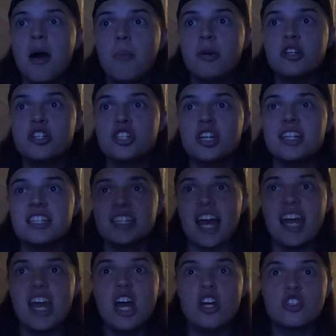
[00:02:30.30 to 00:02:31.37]
but
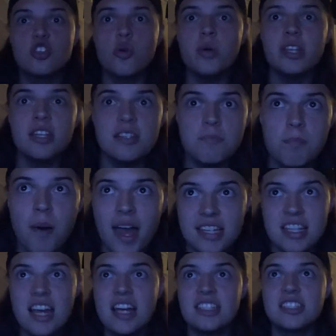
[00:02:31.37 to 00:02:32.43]
Shinsuke doing his
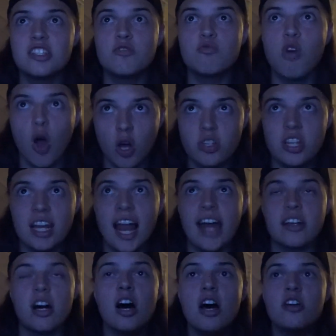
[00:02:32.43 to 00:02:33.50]
best to rock the
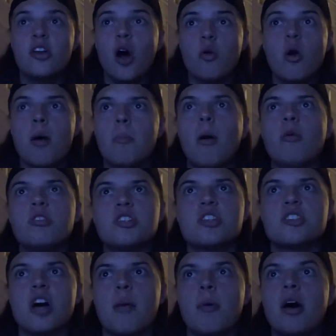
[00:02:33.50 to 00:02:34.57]
ladder. No,
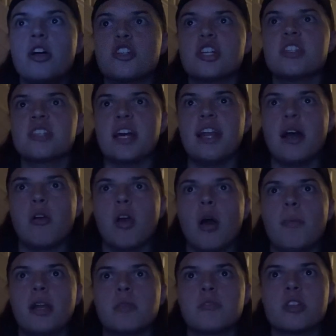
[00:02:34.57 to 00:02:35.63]
Morrison's up. Shinsuke now
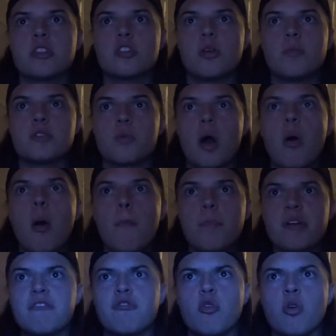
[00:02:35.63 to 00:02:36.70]
climbing up to the top as well.
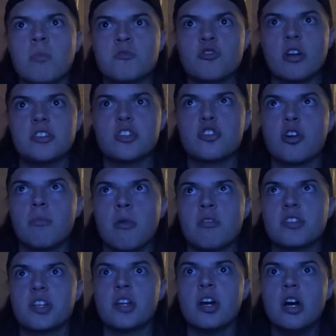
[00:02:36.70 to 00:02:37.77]
Big forearm strikes to John
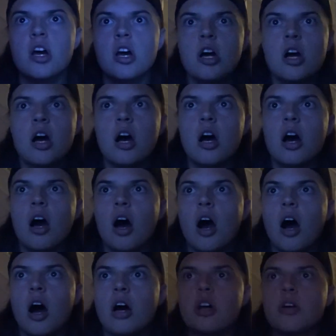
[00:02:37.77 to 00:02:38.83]
Morrison.
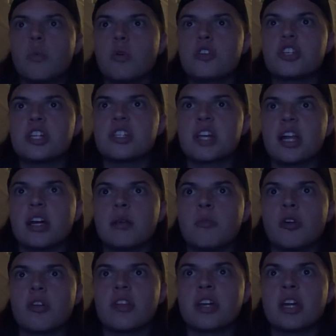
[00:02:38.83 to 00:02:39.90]
What's Shinsuke
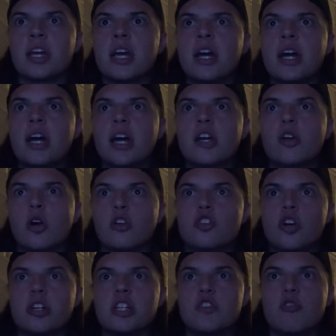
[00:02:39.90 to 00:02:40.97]
Nakamura thinking here? Got
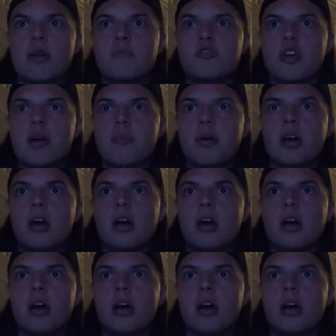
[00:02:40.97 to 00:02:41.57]
Johnny Drip Drip.